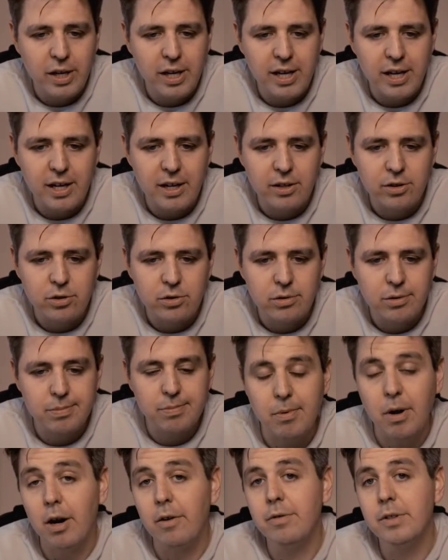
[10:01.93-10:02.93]
And
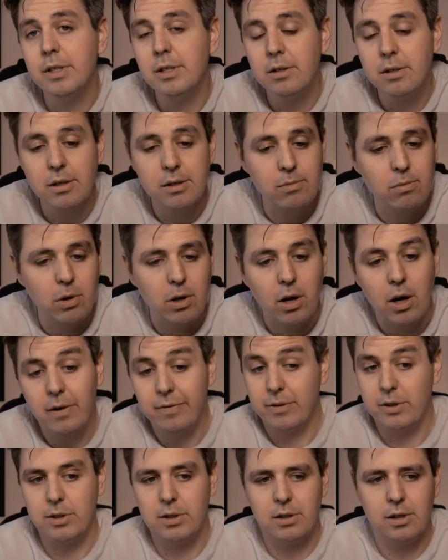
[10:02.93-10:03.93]
obviously, well,
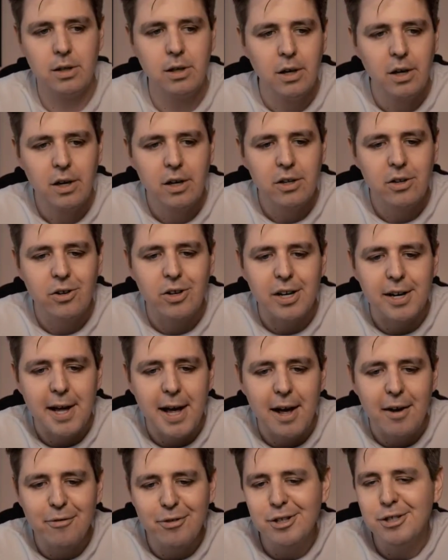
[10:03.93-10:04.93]
obviously you can
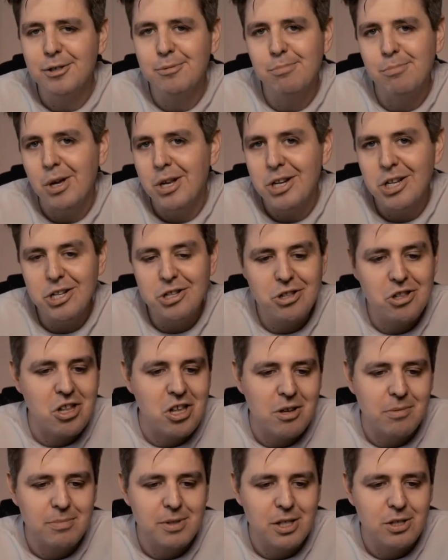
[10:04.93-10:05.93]
have as many
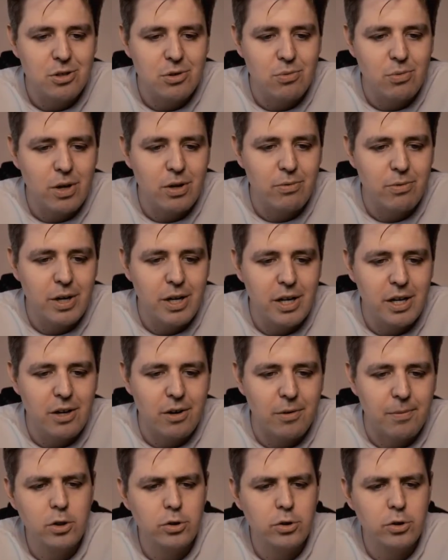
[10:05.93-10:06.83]
teams as you want right here.